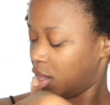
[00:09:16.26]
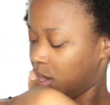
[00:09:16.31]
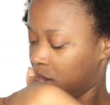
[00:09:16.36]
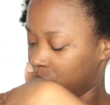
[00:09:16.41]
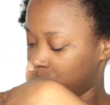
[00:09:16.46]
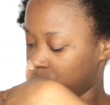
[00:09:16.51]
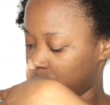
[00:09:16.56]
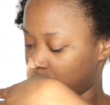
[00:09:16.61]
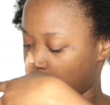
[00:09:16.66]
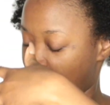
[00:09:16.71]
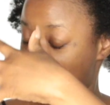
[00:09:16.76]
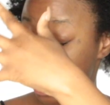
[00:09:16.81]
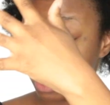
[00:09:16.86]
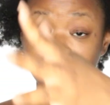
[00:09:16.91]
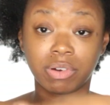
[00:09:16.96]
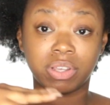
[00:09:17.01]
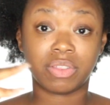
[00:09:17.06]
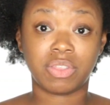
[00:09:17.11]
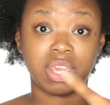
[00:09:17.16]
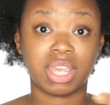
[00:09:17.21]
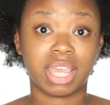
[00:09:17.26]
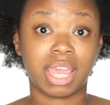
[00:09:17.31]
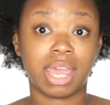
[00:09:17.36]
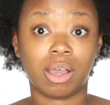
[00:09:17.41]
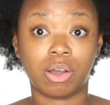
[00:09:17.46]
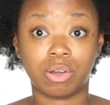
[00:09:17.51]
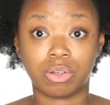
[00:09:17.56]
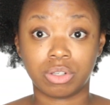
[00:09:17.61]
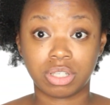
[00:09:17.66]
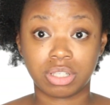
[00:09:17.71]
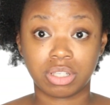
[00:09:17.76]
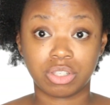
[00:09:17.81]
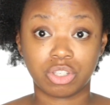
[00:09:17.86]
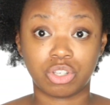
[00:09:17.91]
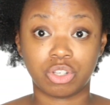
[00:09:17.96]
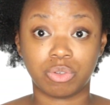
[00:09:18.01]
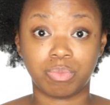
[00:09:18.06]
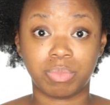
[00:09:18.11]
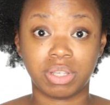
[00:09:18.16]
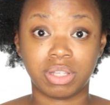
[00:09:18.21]
you know, everything else
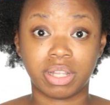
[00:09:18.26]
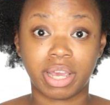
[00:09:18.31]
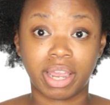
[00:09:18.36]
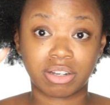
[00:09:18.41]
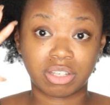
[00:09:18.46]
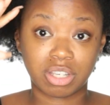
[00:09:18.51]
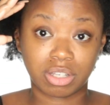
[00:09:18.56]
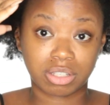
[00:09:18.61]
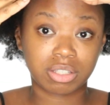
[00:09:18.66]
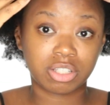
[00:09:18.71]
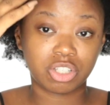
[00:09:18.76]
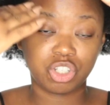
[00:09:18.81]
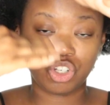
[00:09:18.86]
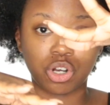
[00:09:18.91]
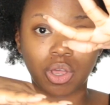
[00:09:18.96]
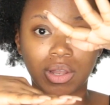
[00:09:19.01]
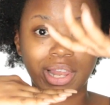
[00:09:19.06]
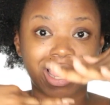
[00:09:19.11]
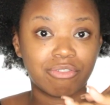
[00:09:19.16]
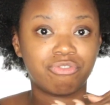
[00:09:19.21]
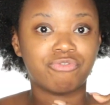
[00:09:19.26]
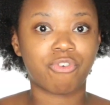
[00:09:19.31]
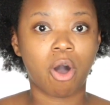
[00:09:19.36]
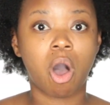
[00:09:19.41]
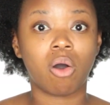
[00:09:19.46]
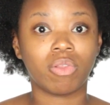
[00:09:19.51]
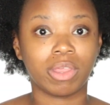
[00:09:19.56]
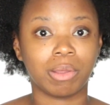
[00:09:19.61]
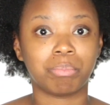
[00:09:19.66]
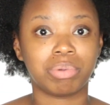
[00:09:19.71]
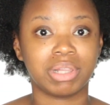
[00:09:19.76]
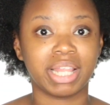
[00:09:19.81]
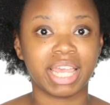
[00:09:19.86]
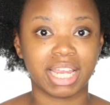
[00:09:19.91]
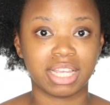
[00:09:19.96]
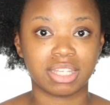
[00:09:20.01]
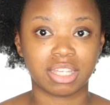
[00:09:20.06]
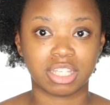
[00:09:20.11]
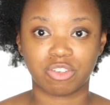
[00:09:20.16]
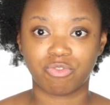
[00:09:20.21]
to be like, to, you know, like fall in
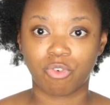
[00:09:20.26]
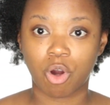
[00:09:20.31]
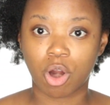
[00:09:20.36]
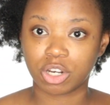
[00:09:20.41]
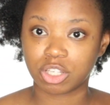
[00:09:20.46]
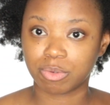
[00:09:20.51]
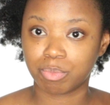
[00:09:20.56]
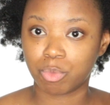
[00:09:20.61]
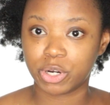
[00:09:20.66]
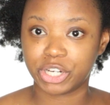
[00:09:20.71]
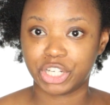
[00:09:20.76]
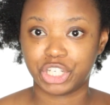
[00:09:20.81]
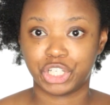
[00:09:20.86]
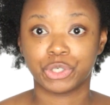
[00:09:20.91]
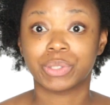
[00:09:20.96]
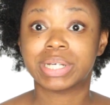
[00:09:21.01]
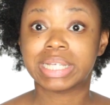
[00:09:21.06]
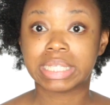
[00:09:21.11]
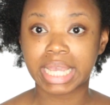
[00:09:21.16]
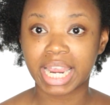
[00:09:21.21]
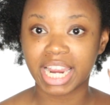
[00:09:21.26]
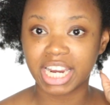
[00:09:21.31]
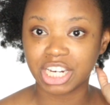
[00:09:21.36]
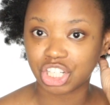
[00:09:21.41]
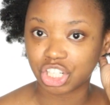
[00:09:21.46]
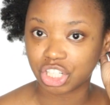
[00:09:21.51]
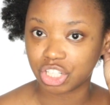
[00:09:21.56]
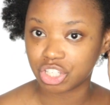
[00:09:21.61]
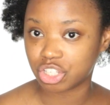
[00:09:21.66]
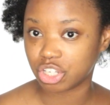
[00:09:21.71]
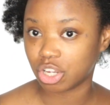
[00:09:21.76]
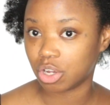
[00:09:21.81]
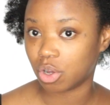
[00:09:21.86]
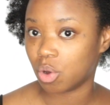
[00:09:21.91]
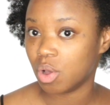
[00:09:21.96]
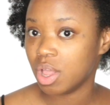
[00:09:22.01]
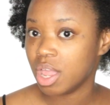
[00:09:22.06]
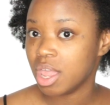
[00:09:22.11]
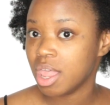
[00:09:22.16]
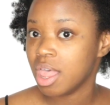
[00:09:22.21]
place as far as moisturization.
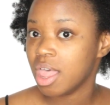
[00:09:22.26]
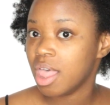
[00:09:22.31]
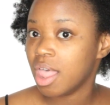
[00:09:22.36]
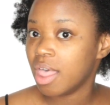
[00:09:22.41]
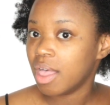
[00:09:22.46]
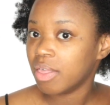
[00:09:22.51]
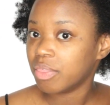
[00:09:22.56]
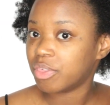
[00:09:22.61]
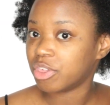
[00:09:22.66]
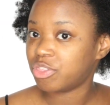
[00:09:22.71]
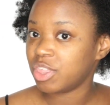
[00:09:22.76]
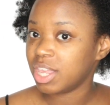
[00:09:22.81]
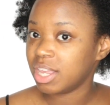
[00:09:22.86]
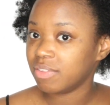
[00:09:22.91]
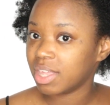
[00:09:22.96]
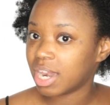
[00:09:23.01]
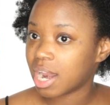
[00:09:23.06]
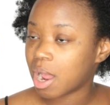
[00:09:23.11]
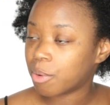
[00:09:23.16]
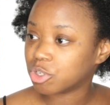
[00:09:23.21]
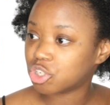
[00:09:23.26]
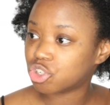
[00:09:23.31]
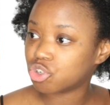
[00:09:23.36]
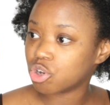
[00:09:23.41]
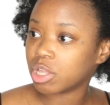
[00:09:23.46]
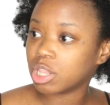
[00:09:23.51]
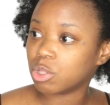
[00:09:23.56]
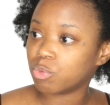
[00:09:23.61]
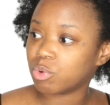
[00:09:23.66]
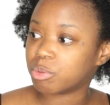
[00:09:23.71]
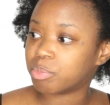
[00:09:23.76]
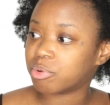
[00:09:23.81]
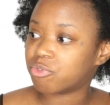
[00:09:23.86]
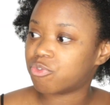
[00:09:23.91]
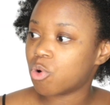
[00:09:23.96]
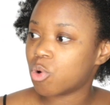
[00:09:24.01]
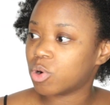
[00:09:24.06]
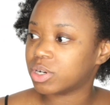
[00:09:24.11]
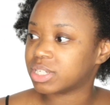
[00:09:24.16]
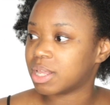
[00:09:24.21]
So the thing that I was struggling with
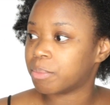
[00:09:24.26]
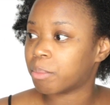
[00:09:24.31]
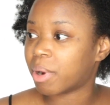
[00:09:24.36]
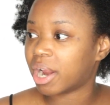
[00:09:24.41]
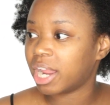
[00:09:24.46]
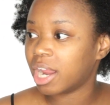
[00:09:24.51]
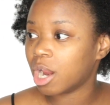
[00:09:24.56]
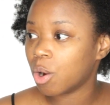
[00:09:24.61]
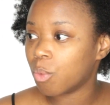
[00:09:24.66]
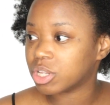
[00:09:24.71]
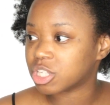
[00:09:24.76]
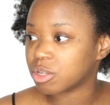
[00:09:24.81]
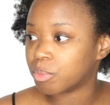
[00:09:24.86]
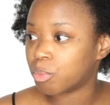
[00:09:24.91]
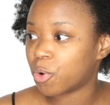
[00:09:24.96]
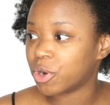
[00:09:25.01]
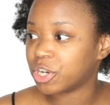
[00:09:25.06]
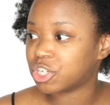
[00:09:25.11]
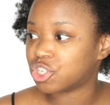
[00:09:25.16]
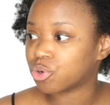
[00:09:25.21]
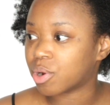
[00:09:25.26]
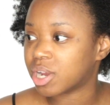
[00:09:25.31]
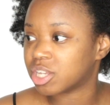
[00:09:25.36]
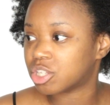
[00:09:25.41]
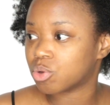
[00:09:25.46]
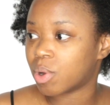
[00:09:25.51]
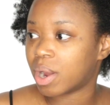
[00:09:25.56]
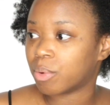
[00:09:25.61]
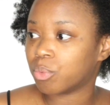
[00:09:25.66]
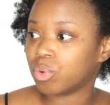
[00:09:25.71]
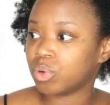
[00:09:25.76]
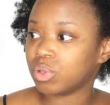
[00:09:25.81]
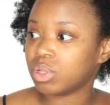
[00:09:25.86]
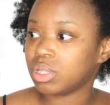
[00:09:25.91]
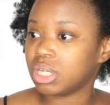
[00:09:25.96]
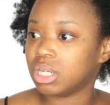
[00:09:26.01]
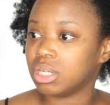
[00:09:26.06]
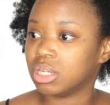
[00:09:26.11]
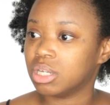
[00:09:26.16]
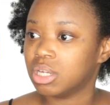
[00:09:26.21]
before is that my hair wasn't moisturized, so I
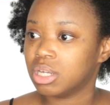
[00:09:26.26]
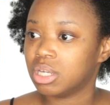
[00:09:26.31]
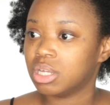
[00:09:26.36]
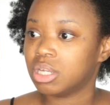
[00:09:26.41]
really